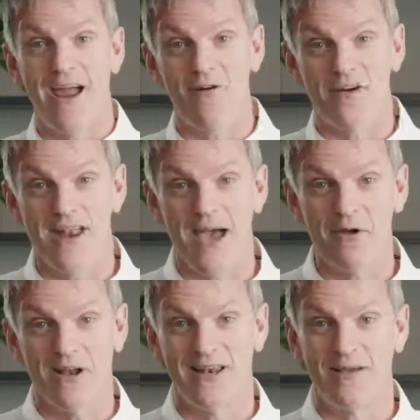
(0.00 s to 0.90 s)

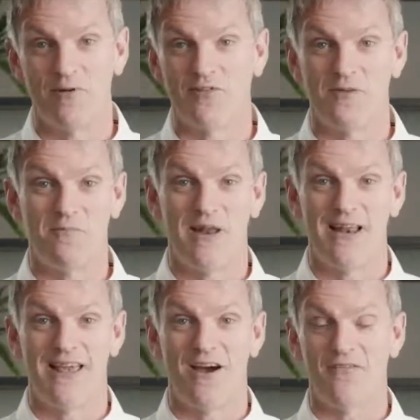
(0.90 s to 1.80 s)
aerodynamically was
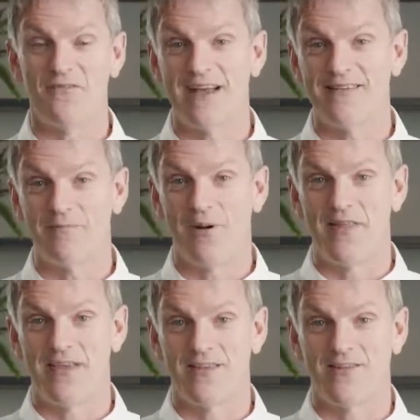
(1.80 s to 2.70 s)
completely unaffected by
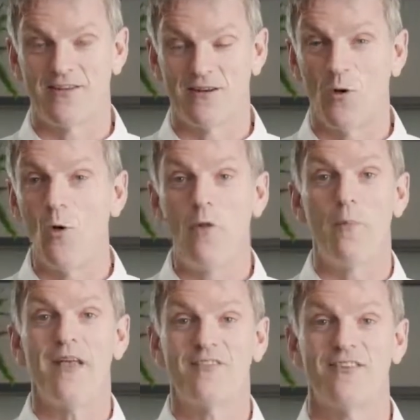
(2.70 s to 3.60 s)
the incident. All the
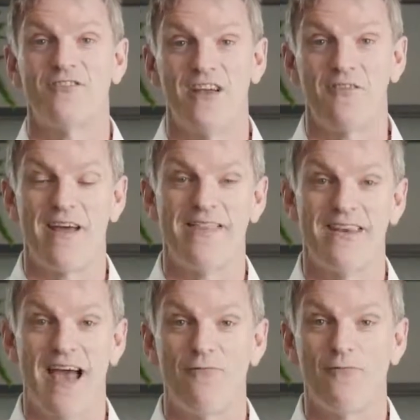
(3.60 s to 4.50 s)
bits that generate the
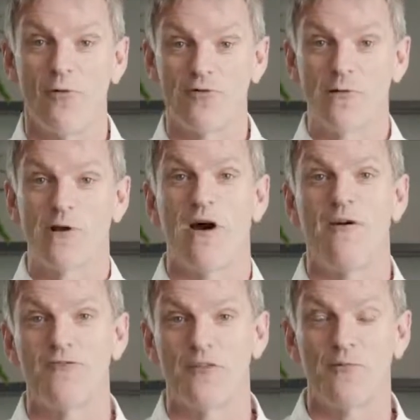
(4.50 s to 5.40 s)
downforce, look
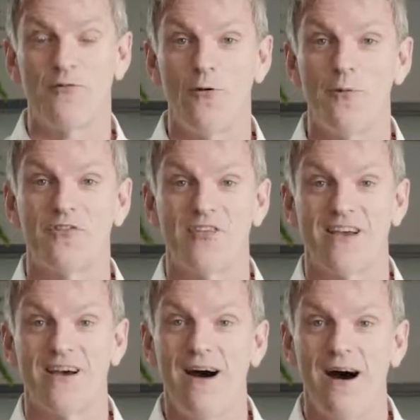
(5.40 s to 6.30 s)
after the performance of the
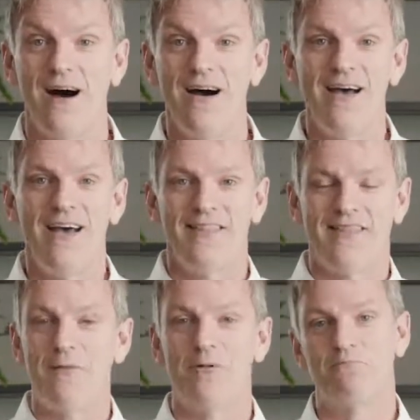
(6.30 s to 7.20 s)
car,
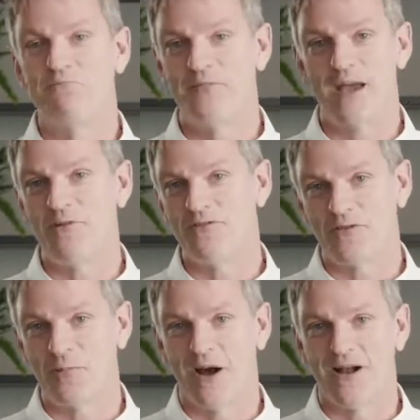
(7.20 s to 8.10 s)
they were
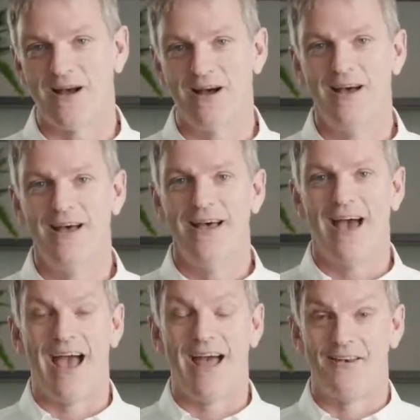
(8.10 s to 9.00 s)
just pucker.
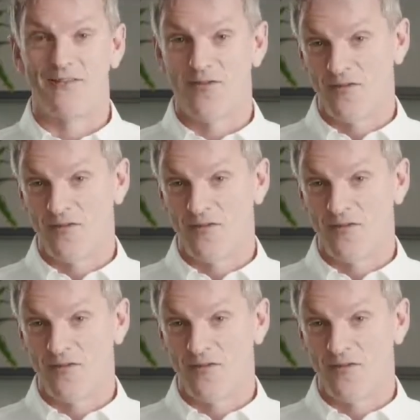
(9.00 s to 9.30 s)
And